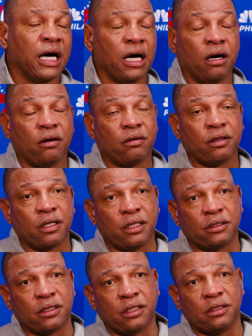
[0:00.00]
no,
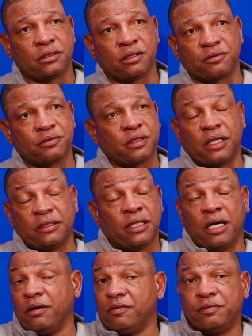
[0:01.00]
he's a
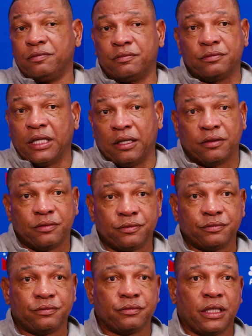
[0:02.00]

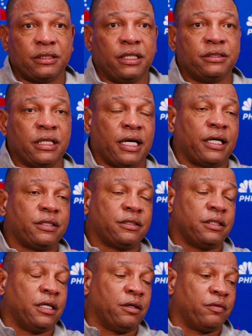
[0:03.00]
I did not,
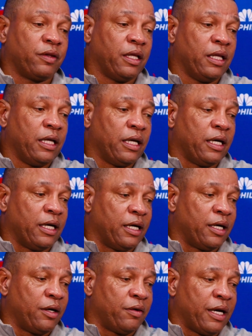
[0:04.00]
you know.
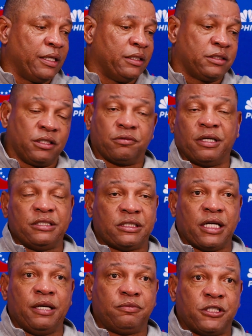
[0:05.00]
And he's in great
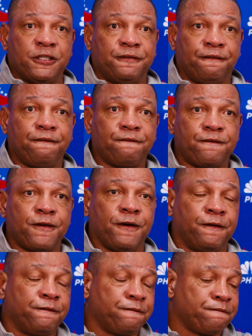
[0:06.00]
shape too.
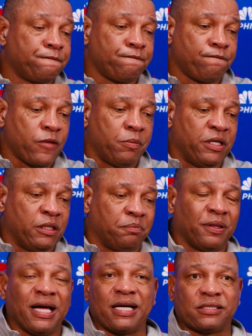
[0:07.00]
So, I mean, the
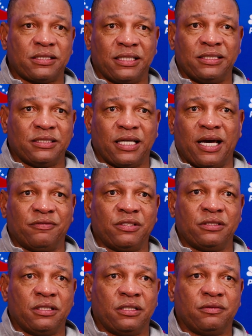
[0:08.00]
blocks that he's
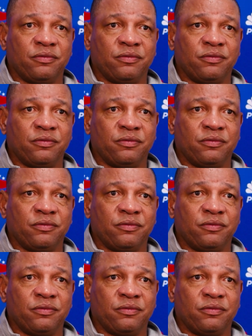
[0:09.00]
having,